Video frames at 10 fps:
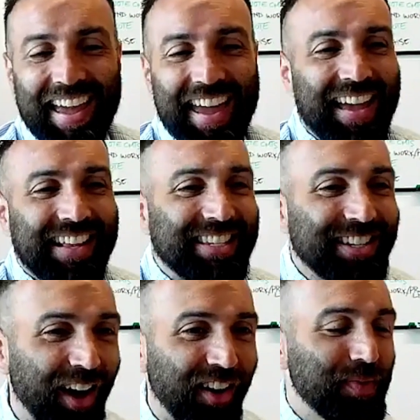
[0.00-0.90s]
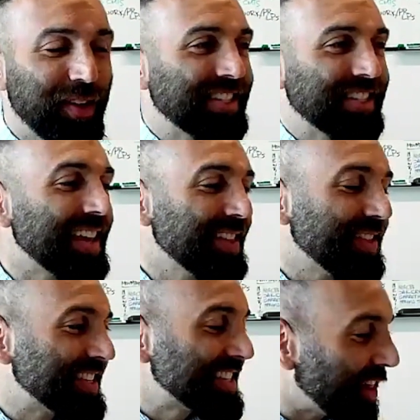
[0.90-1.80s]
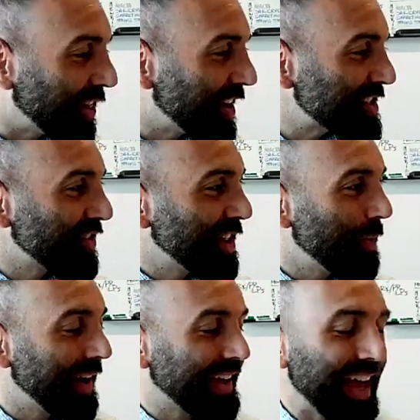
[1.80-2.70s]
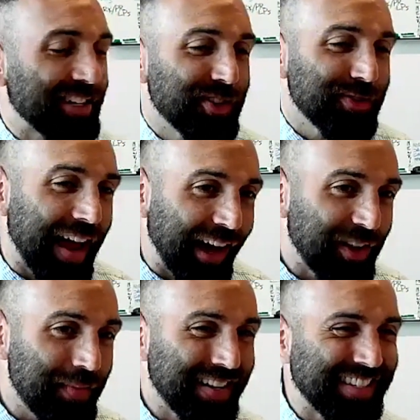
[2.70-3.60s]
it's tough because the seller doesn't really want to get you documents.